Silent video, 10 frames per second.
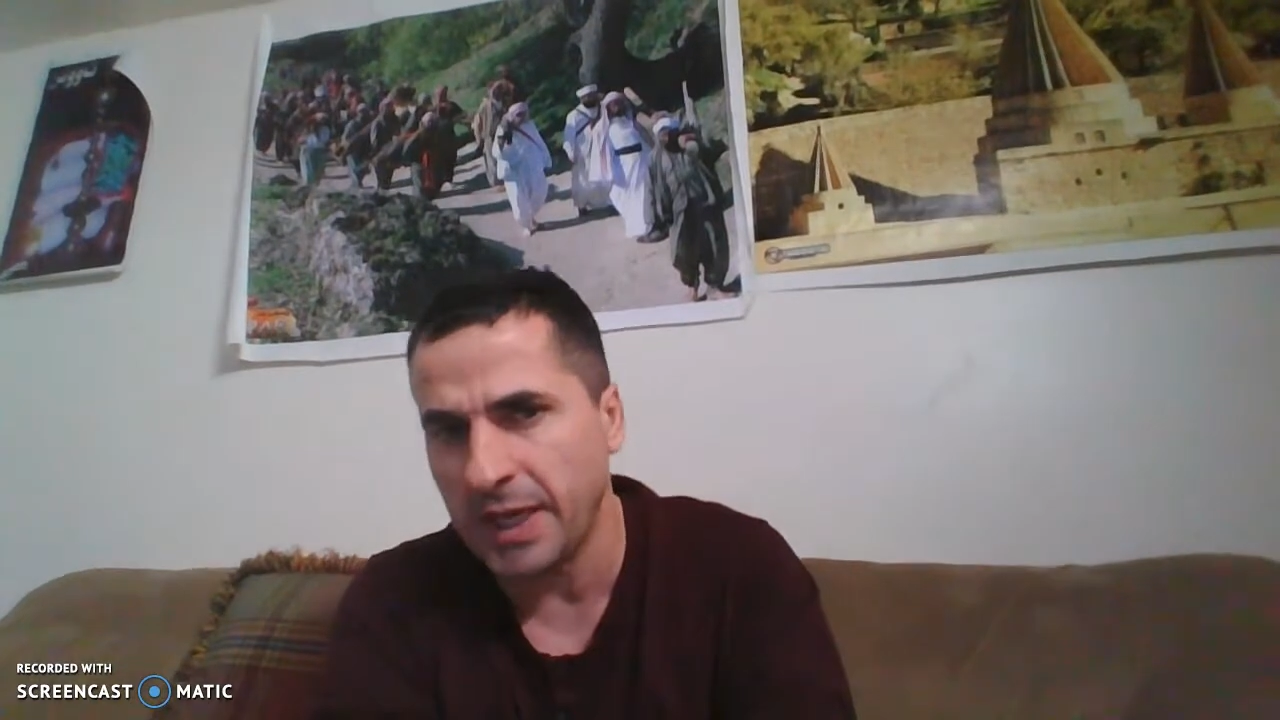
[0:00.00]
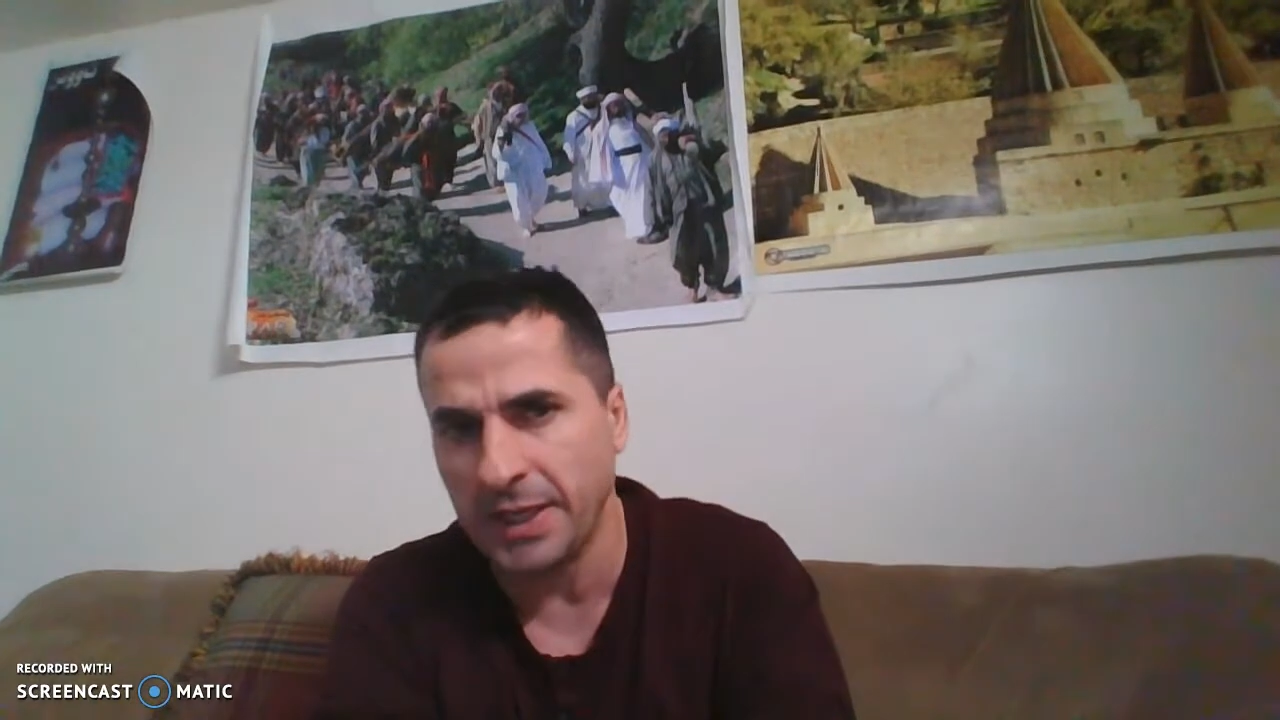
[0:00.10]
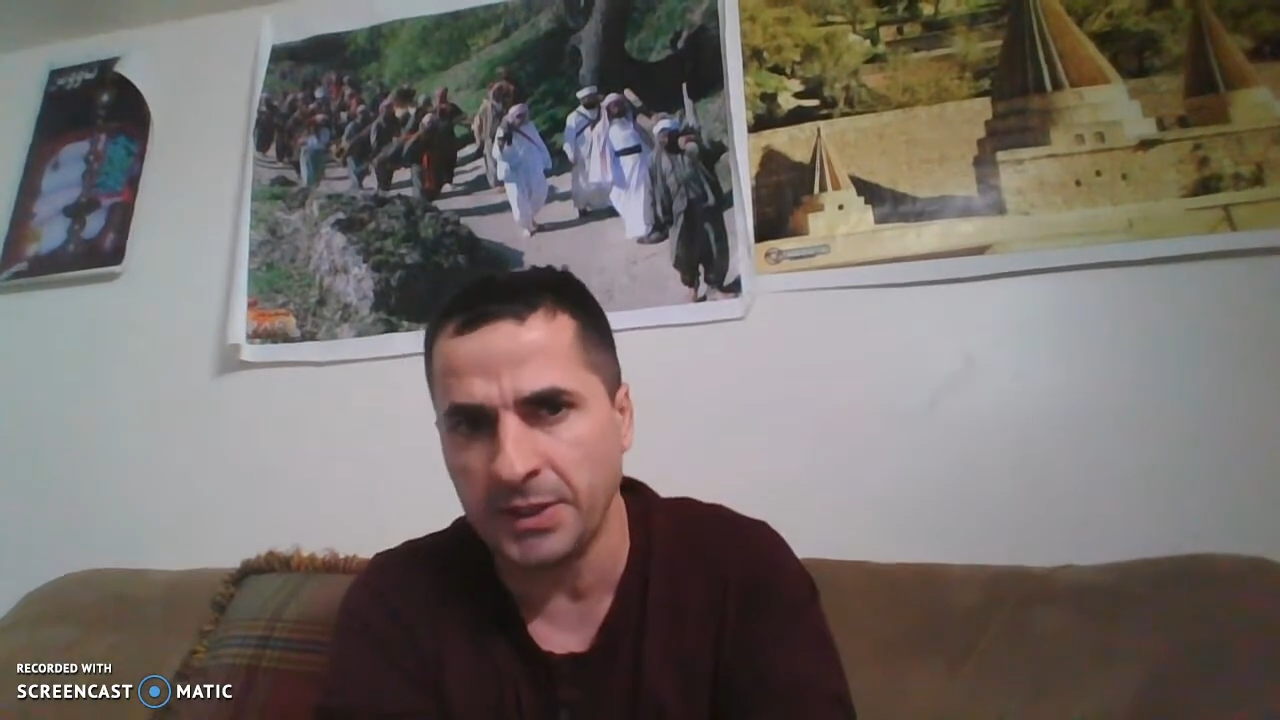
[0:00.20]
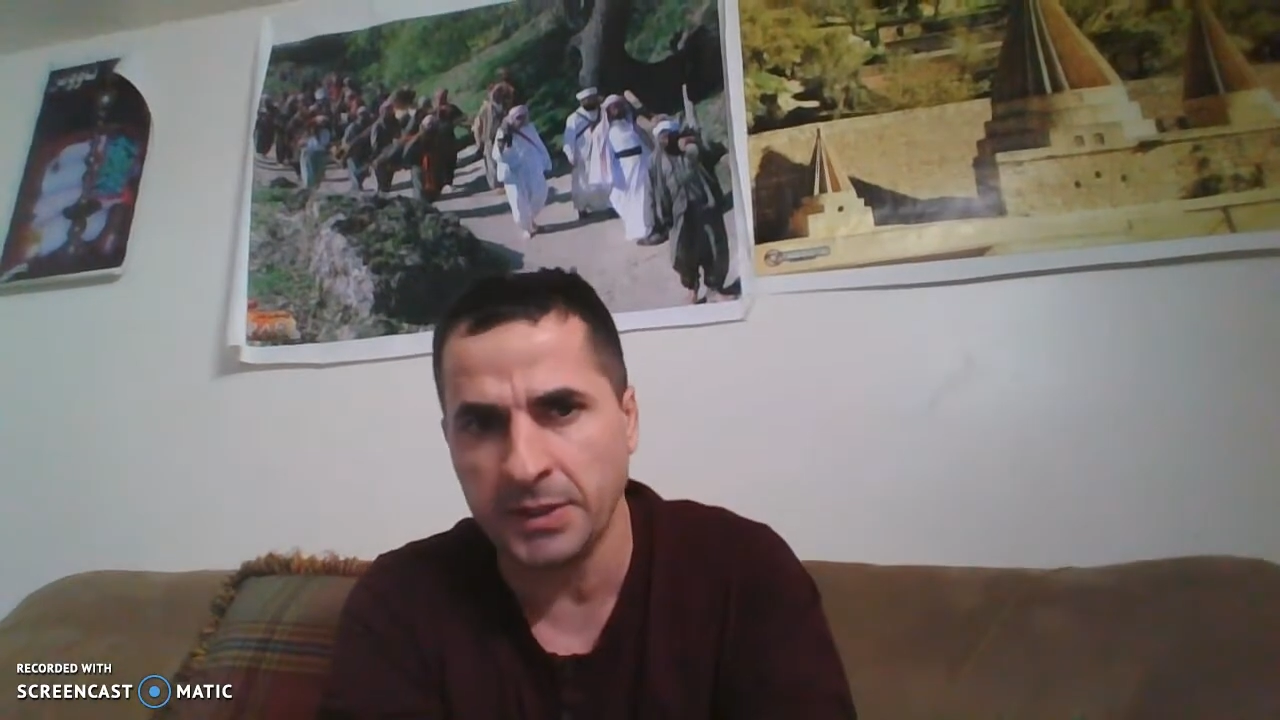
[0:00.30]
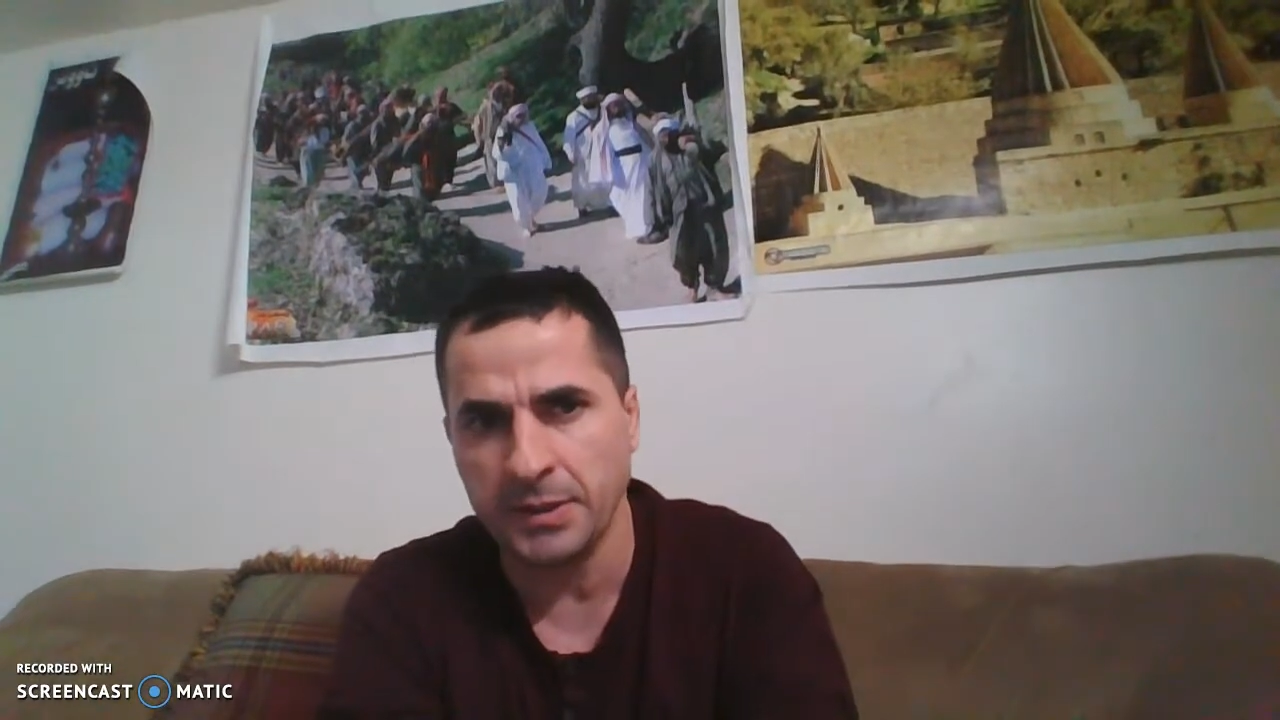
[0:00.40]

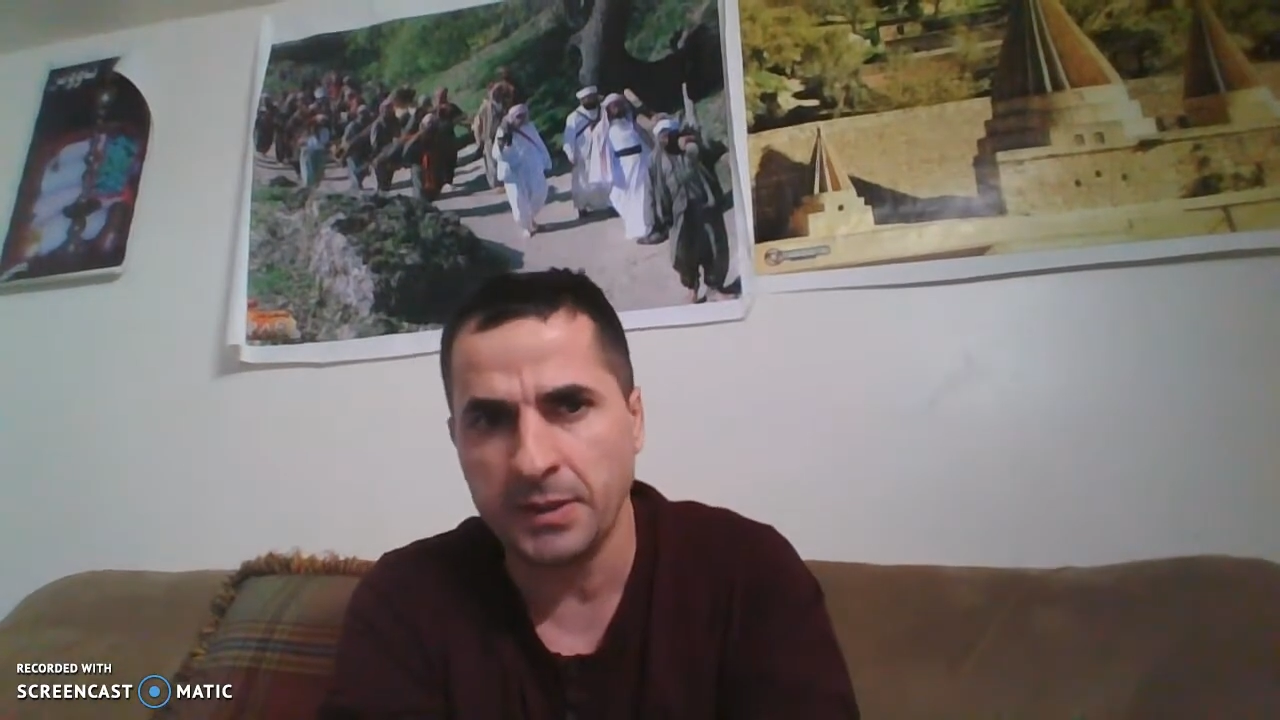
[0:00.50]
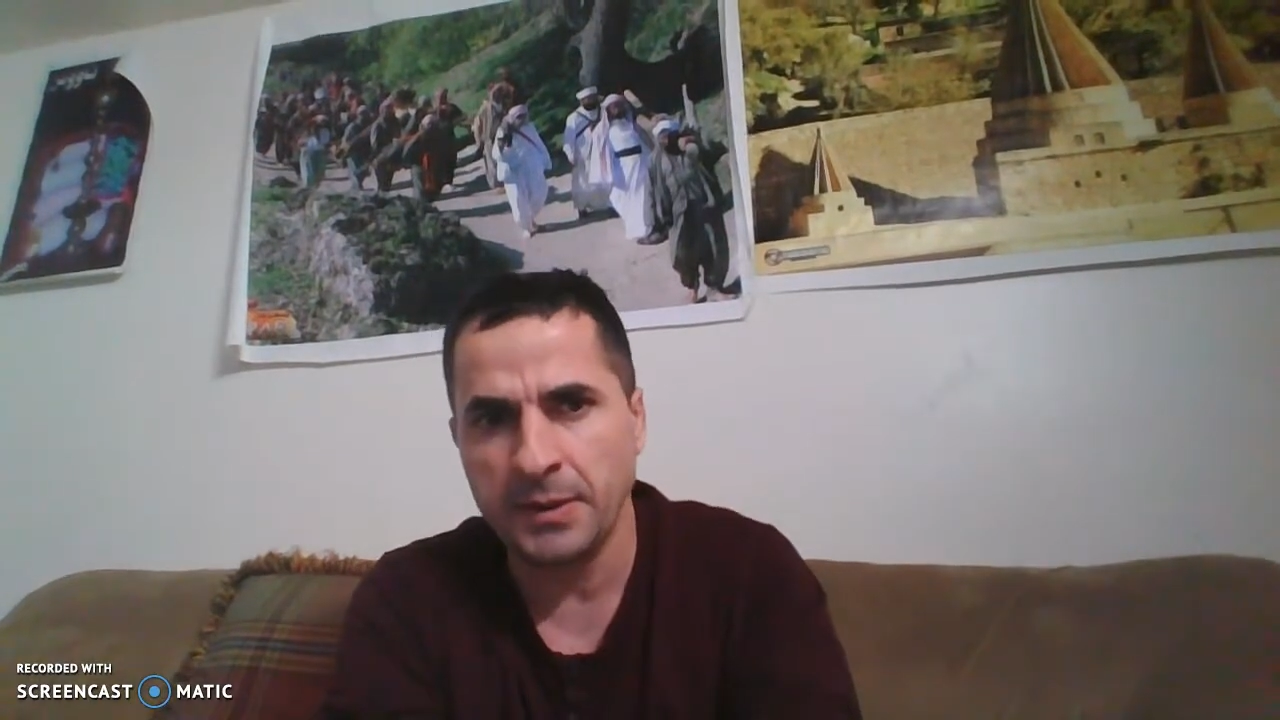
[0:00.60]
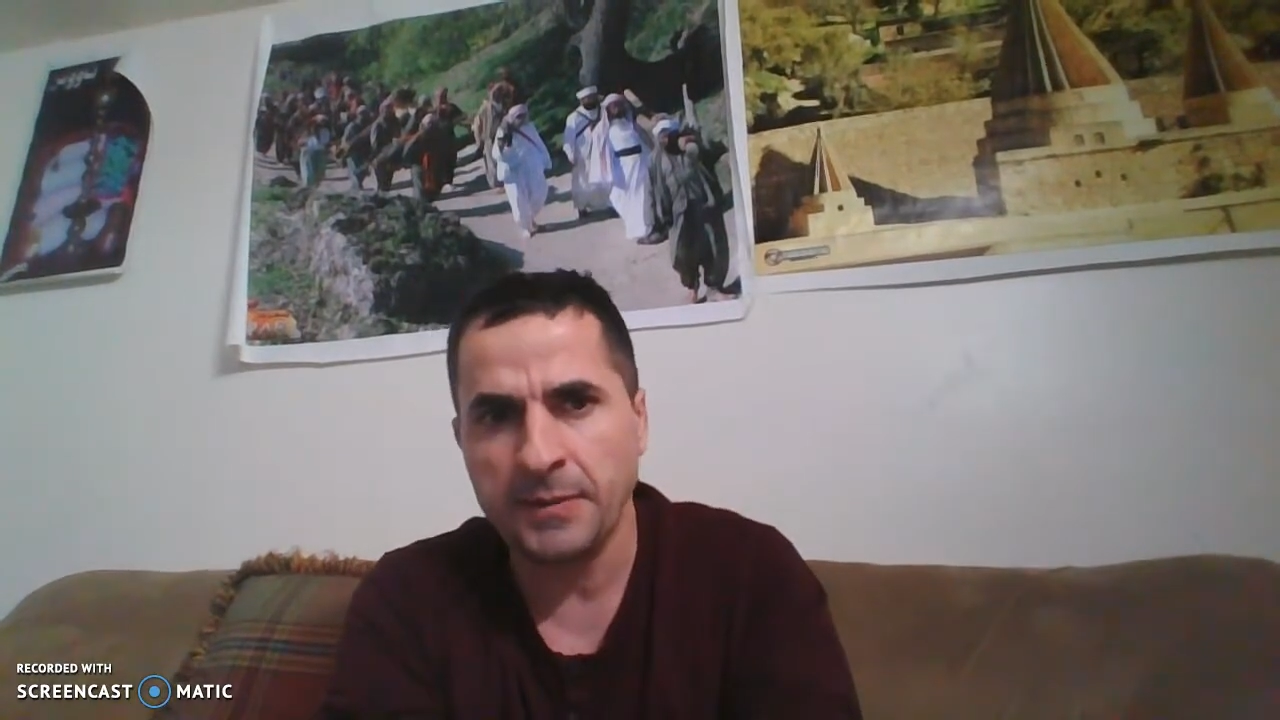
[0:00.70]
cases.